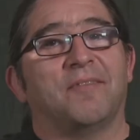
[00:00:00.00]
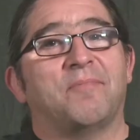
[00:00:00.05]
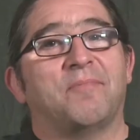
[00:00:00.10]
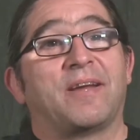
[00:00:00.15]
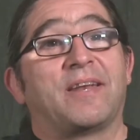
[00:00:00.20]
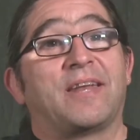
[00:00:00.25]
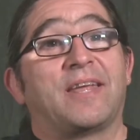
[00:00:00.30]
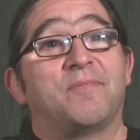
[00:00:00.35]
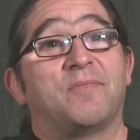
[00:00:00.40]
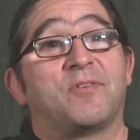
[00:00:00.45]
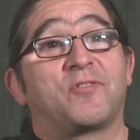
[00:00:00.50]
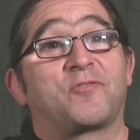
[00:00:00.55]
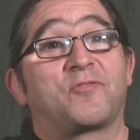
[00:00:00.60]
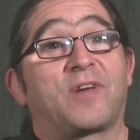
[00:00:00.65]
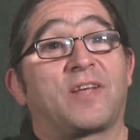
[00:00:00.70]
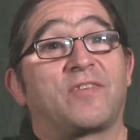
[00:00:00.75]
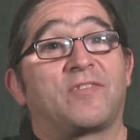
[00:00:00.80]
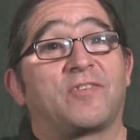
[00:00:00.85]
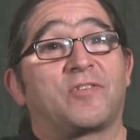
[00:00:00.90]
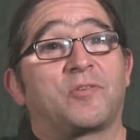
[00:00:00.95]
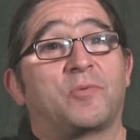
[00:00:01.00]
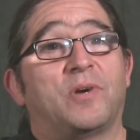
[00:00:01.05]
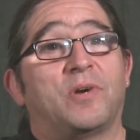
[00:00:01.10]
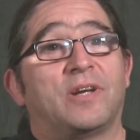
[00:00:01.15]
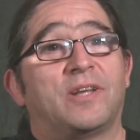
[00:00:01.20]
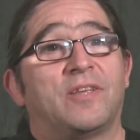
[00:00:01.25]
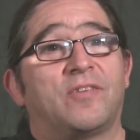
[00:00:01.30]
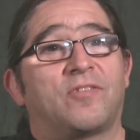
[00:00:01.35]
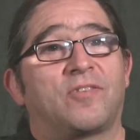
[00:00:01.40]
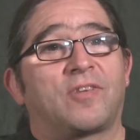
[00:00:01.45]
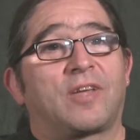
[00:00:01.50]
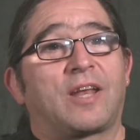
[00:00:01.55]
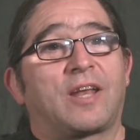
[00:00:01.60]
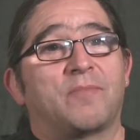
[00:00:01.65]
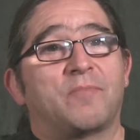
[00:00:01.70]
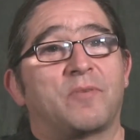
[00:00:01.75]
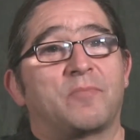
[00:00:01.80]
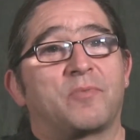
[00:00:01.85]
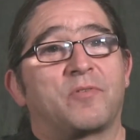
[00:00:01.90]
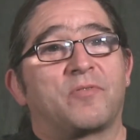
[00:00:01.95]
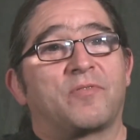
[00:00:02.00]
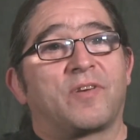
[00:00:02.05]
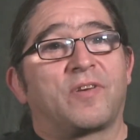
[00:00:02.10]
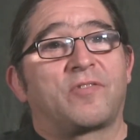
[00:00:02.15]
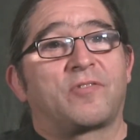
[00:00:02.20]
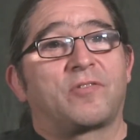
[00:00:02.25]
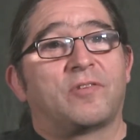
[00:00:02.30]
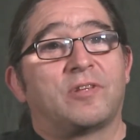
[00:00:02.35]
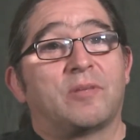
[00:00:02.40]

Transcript: My name is Francis Juanes, and I'm a professor